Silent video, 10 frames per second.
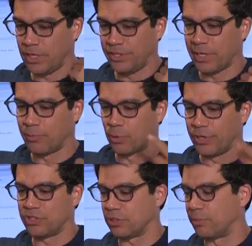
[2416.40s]
And then I'm going to
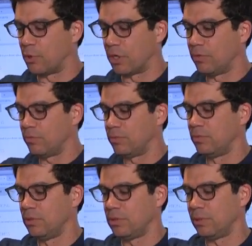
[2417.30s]
raise it tomorrow.
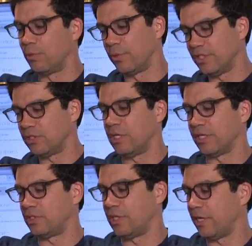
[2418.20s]
Then we'll raise it the
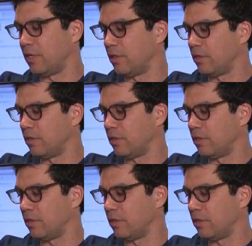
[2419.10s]
next day.